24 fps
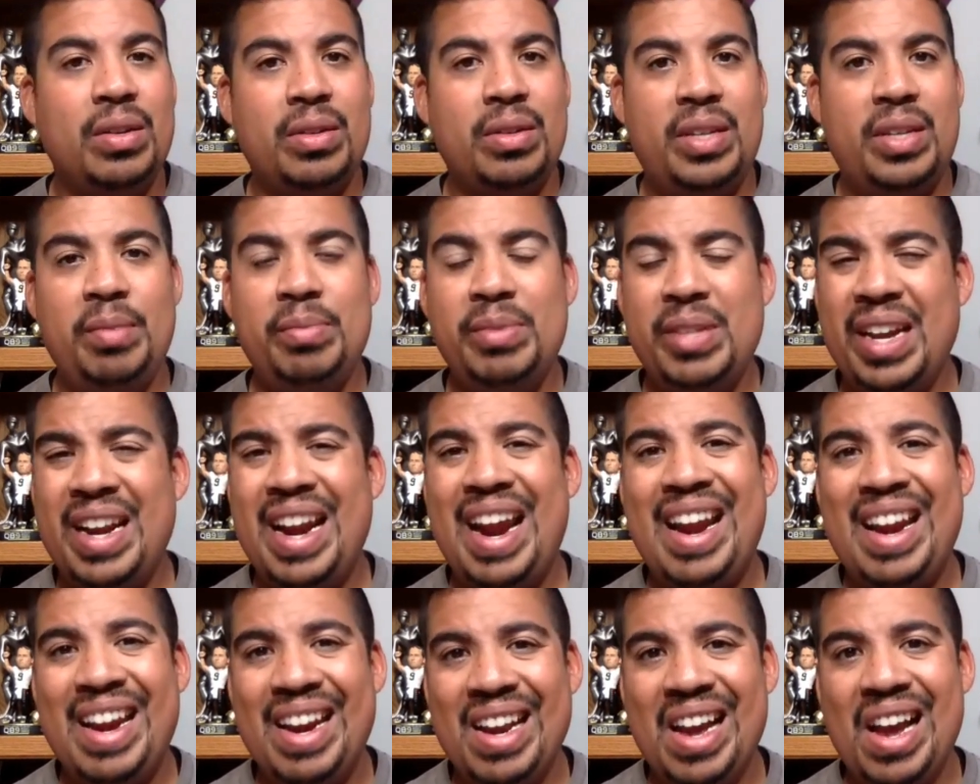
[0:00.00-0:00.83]
Team's at
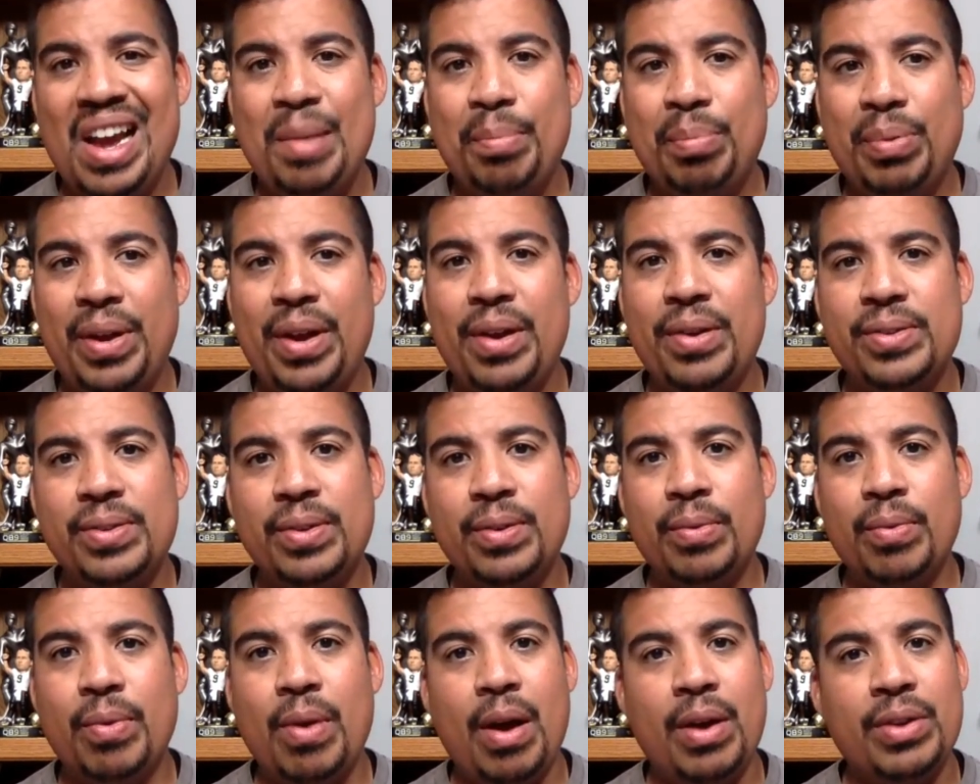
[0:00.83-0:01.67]
89 players on
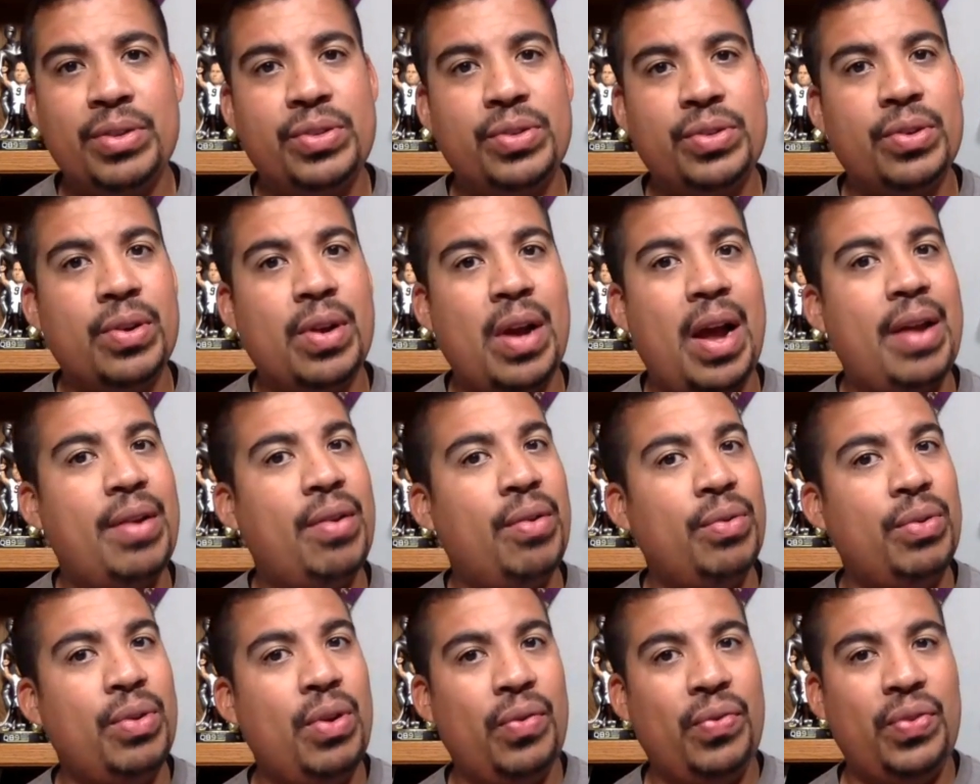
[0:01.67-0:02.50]
the roster. I
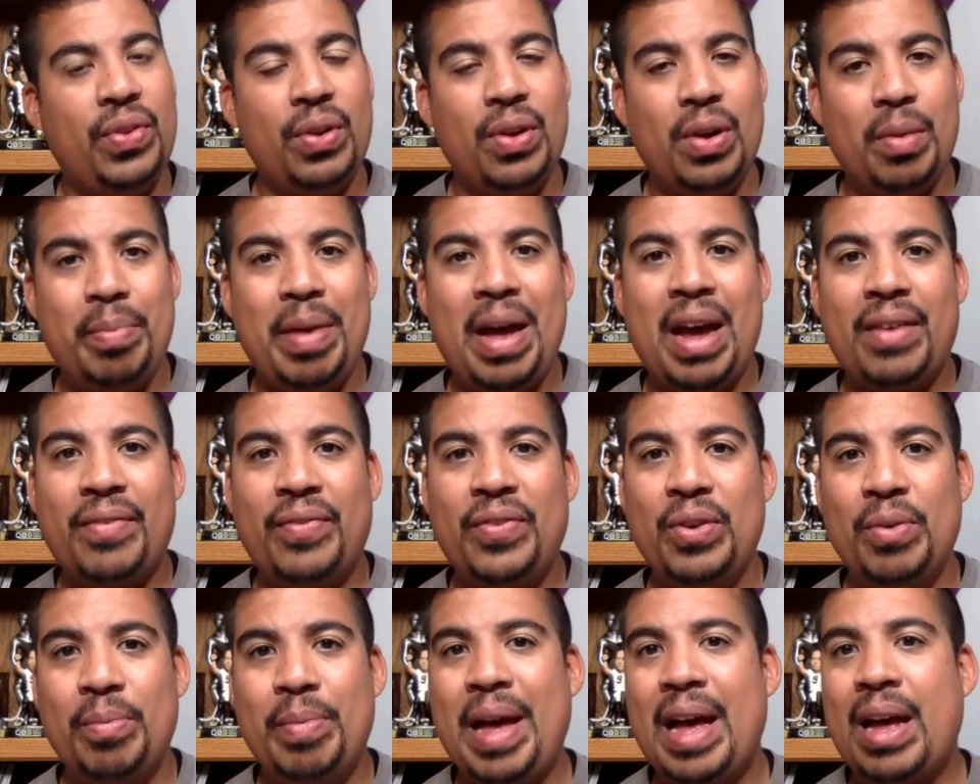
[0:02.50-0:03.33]
don't know if they're going to
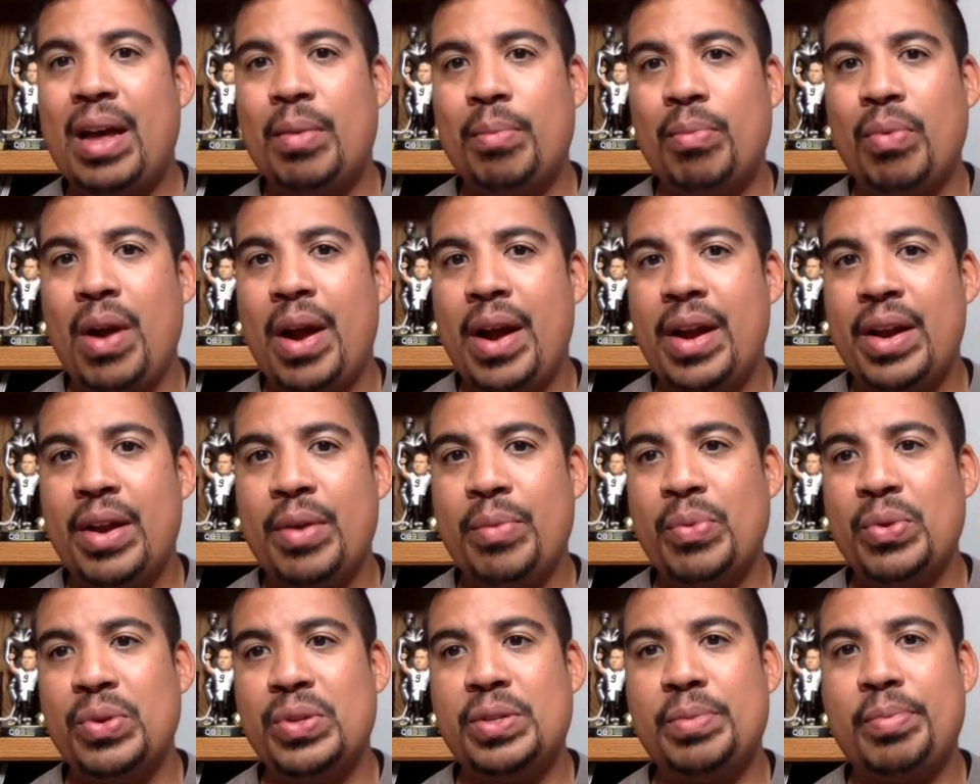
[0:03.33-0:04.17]
backfill that Bryan
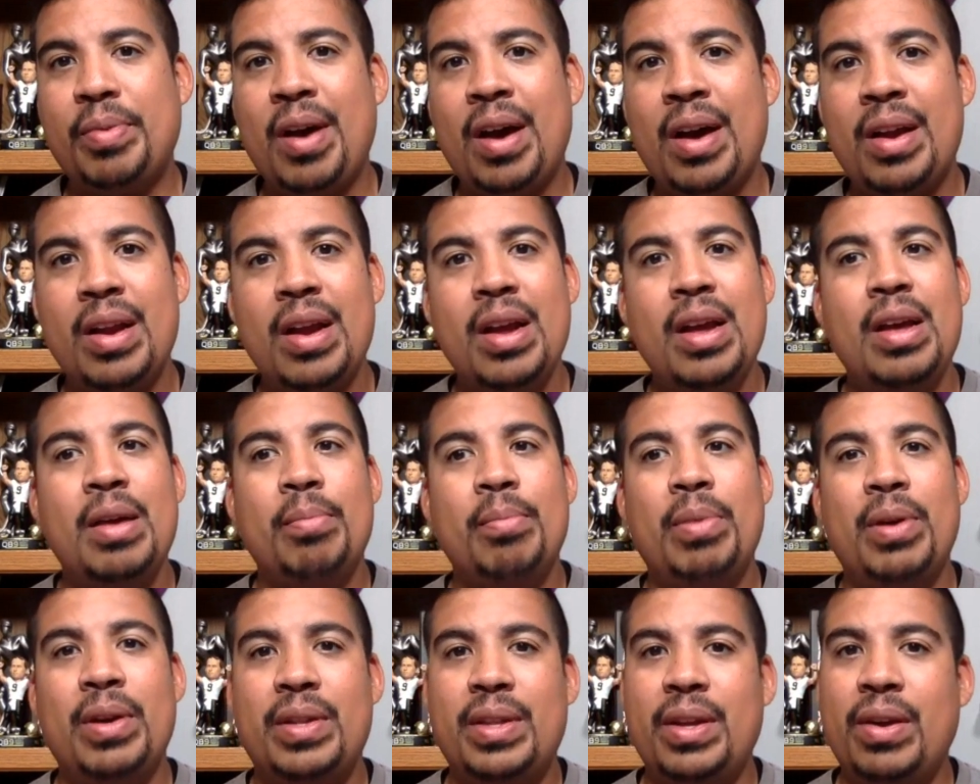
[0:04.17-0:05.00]
Edwards spot,
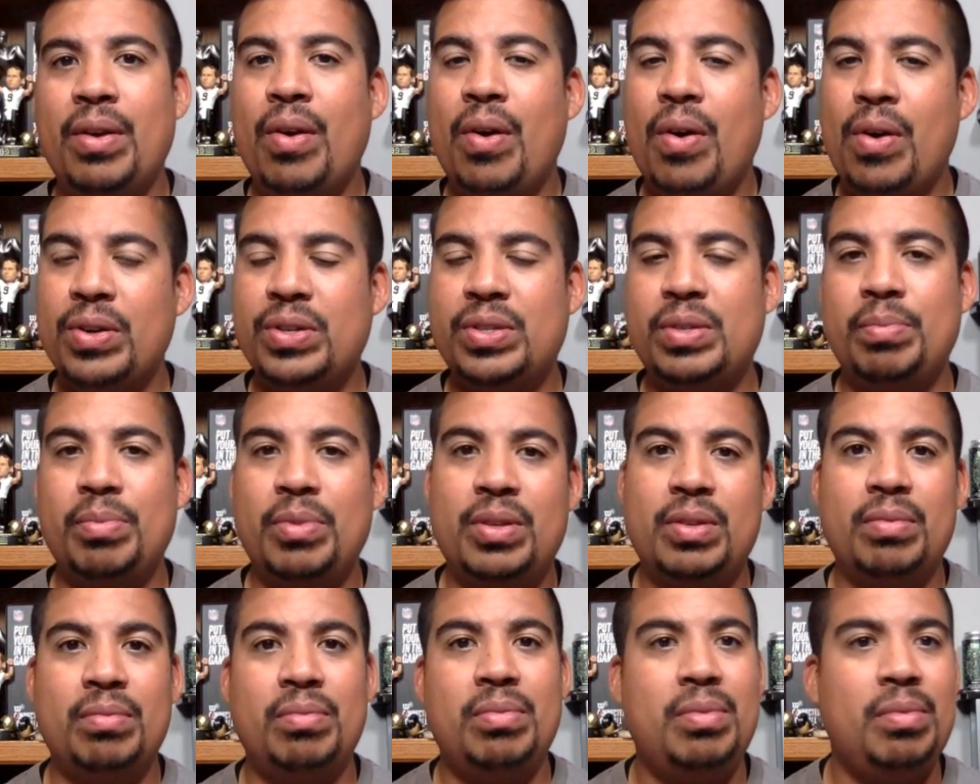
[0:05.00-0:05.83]
but there are some
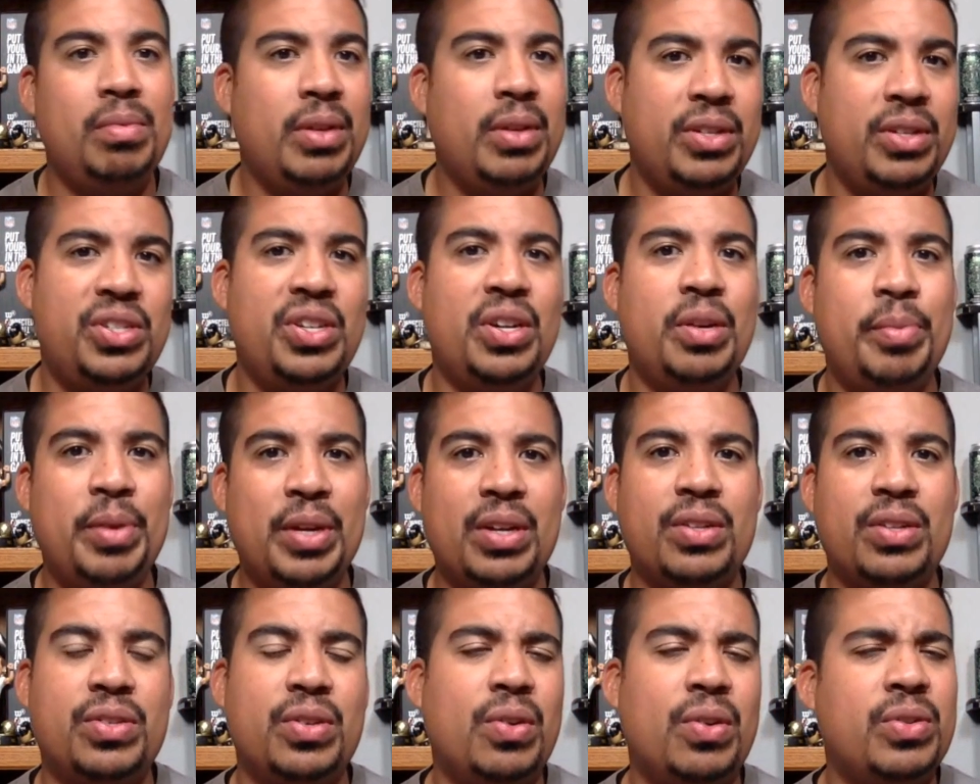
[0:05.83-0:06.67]

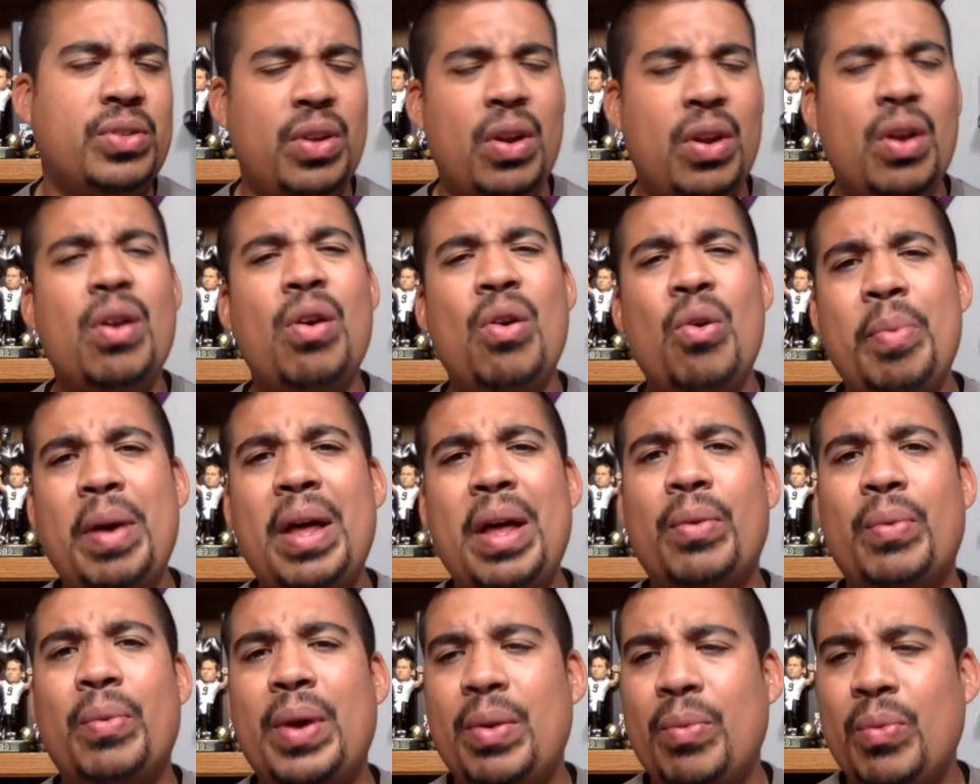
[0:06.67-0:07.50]
legitimate concerns. And, oh, by
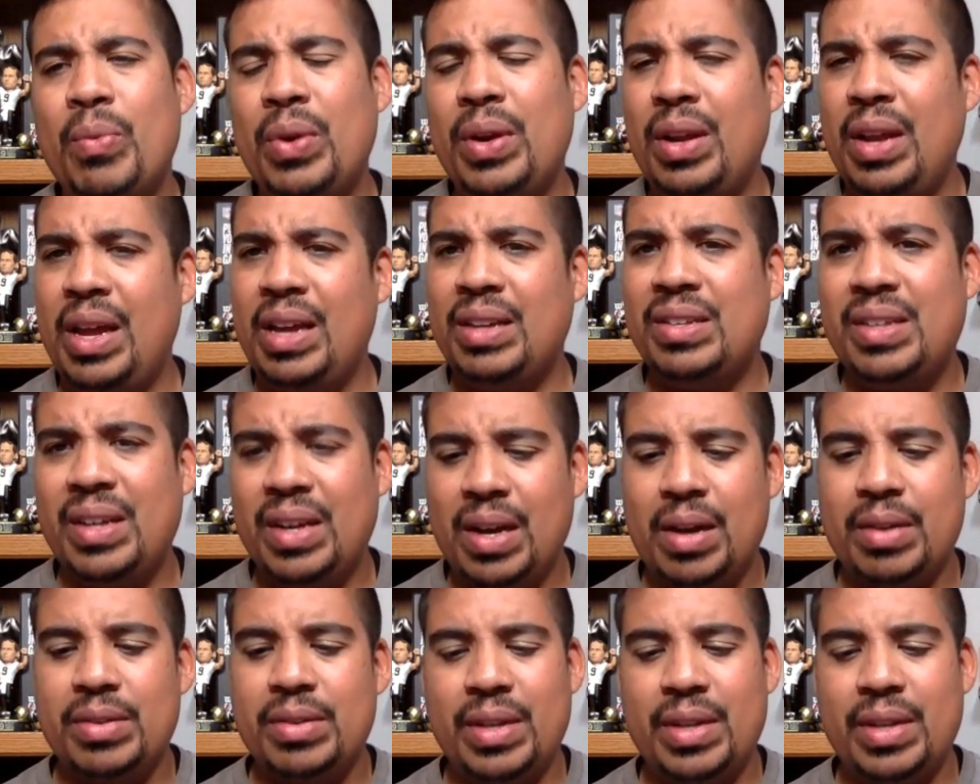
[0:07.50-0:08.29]
the way, one last thing I'll